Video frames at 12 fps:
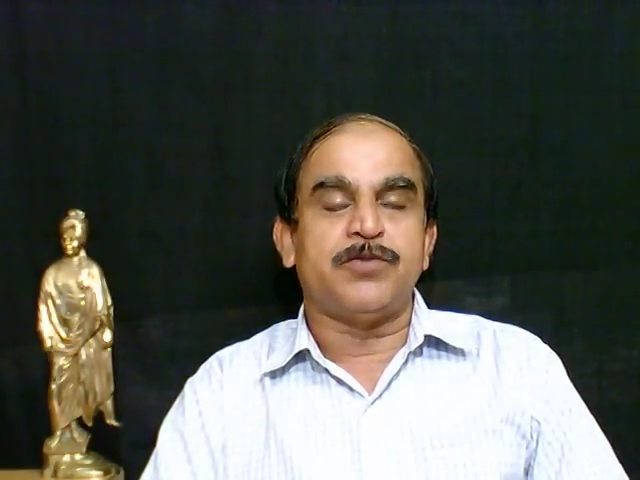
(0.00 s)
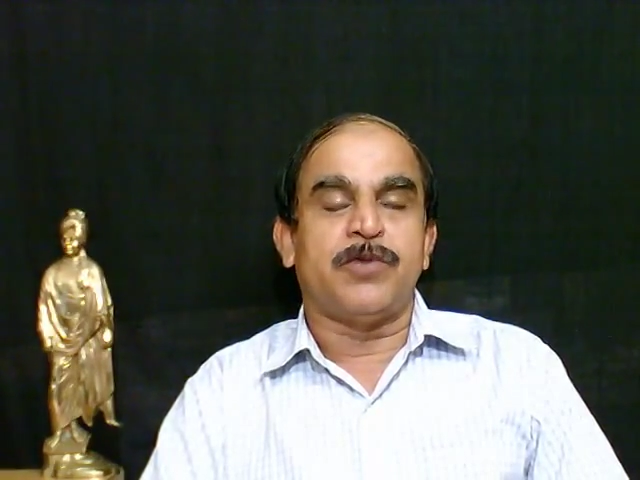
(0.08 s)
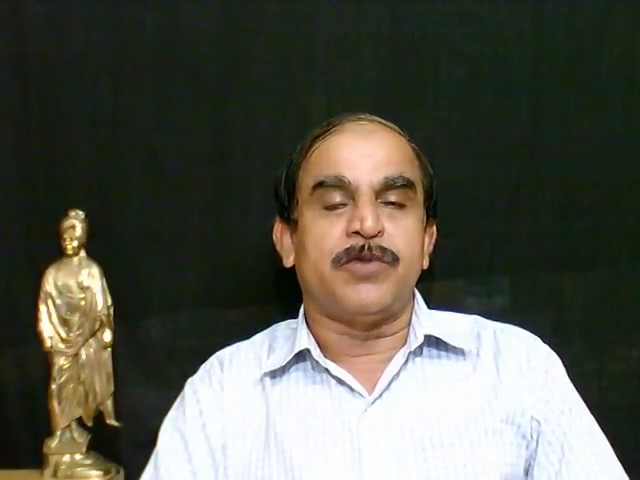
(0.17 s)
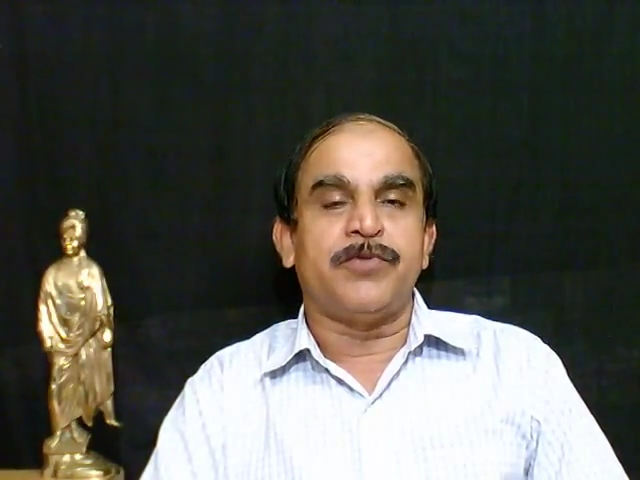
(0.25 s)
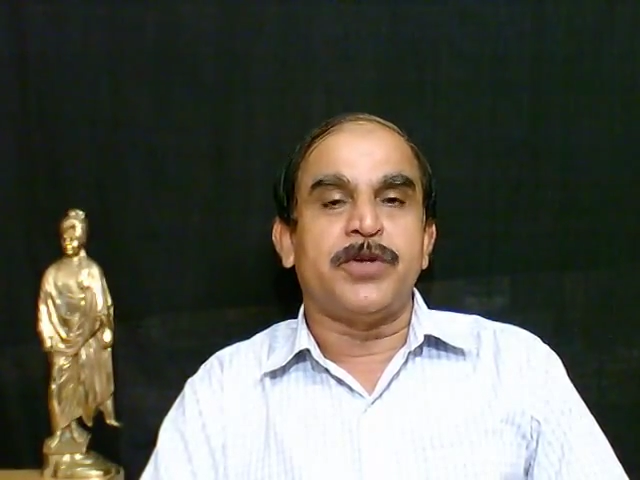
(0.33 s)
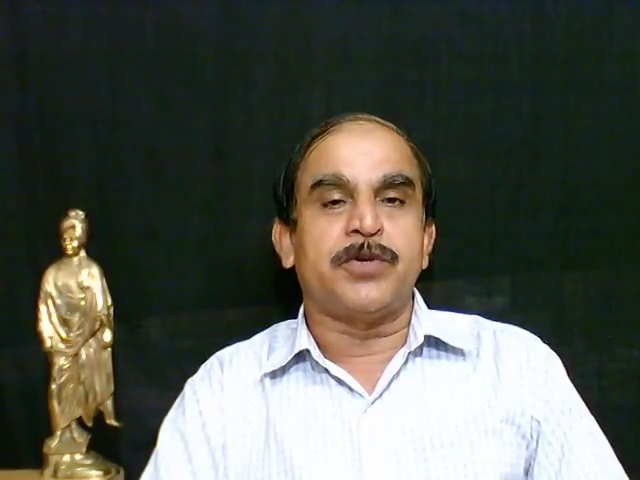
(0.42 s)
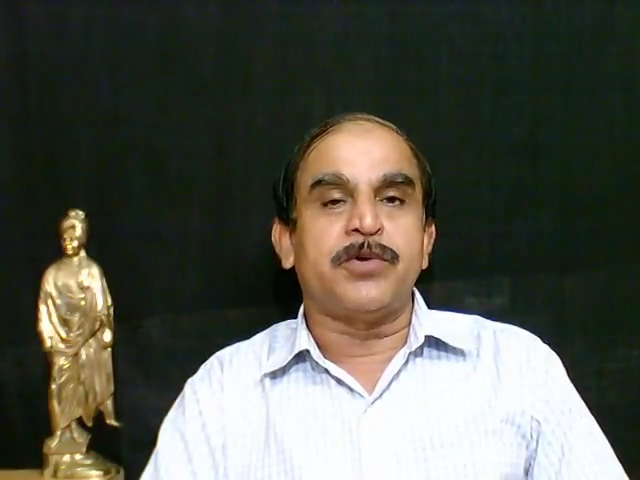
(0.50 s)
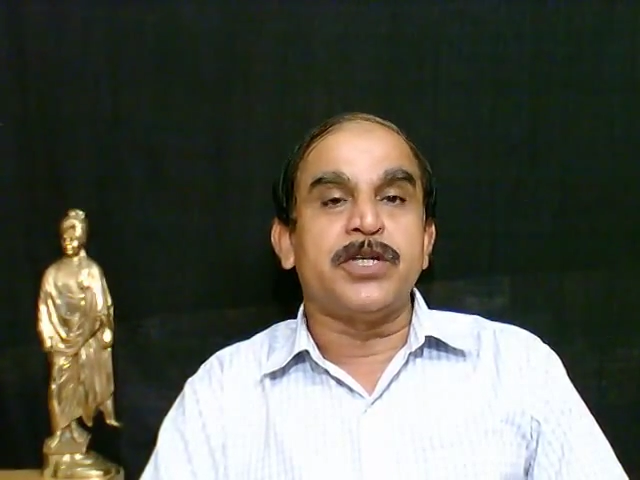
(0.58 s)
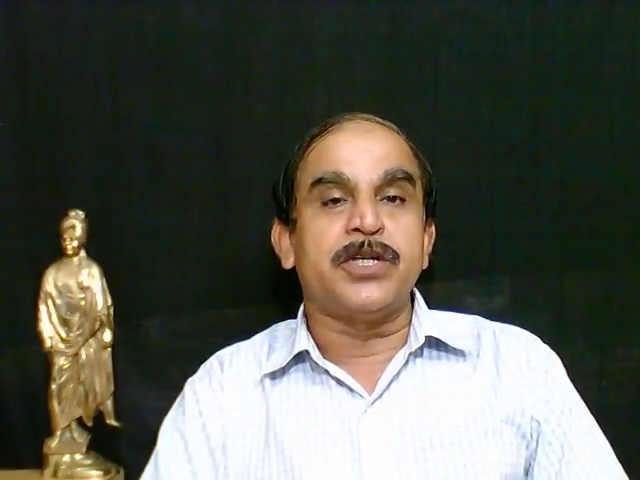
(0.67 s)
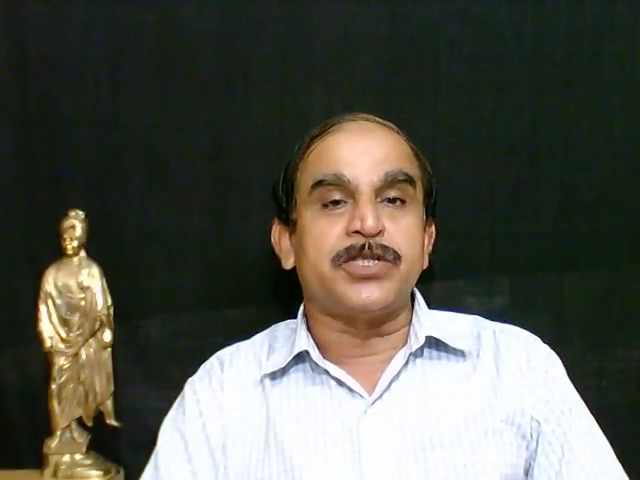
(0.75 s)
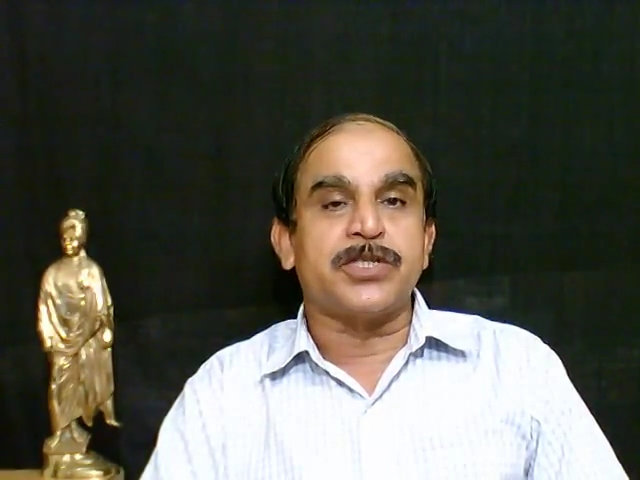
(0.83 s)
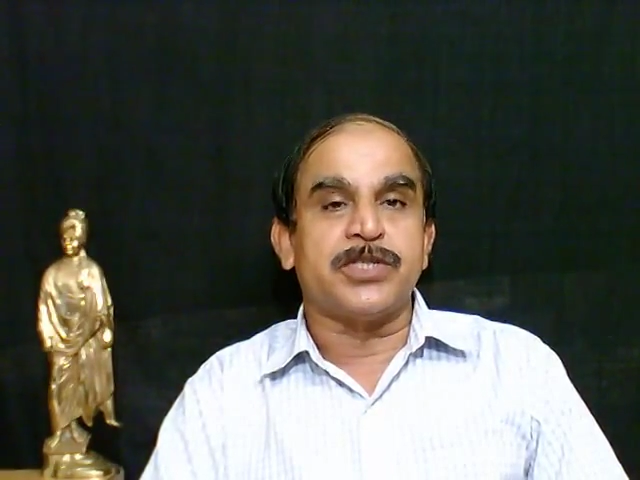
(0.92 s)
what we could
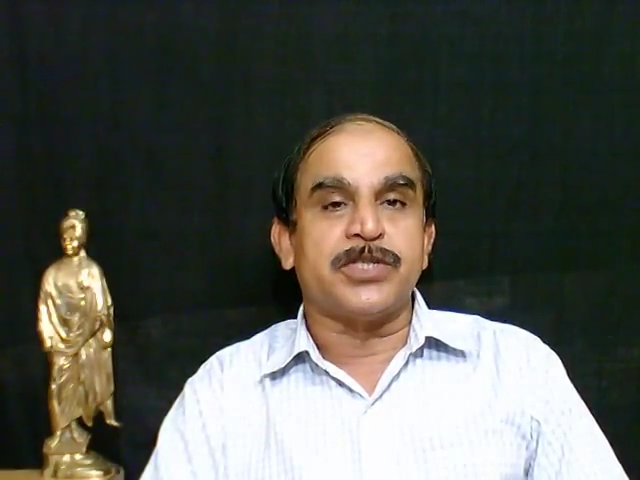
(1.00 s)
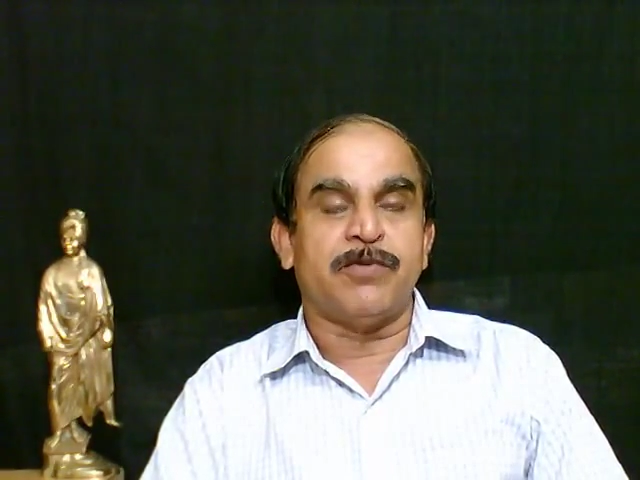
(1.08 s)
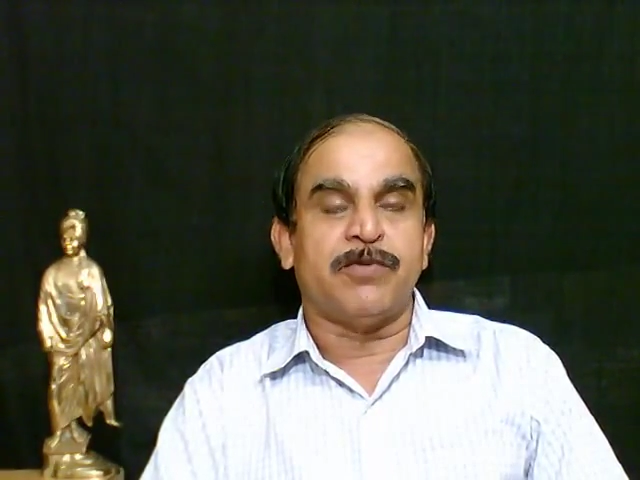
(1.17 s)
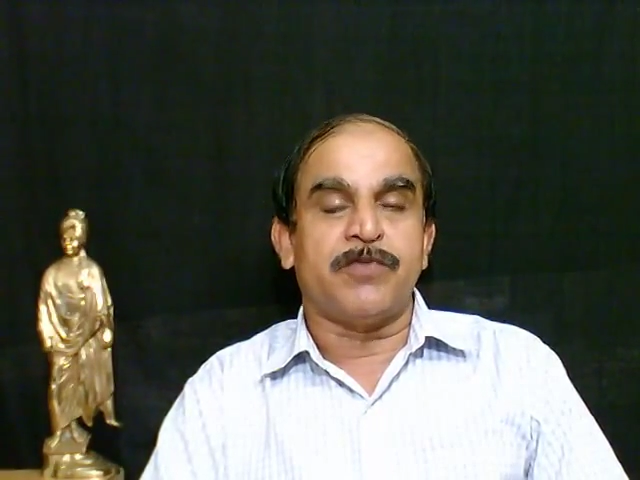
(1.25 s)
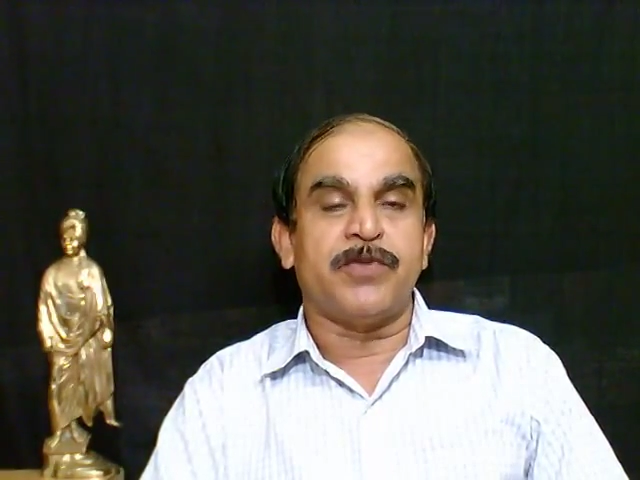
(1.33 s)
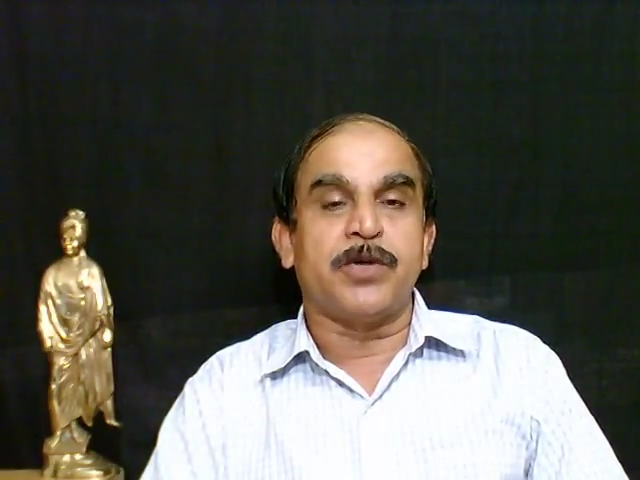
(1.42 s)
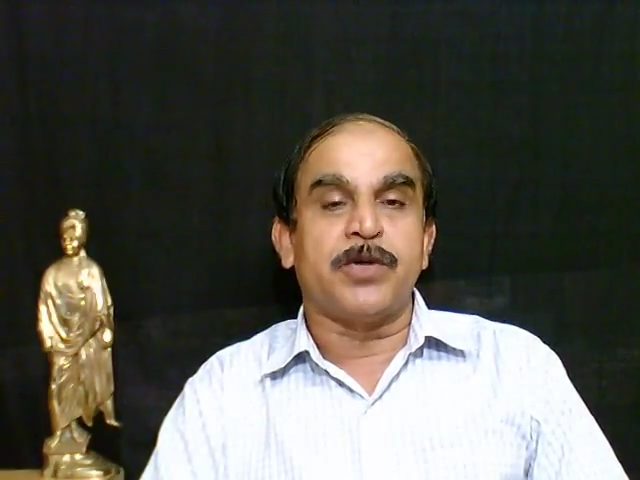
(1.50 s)
discuss and what we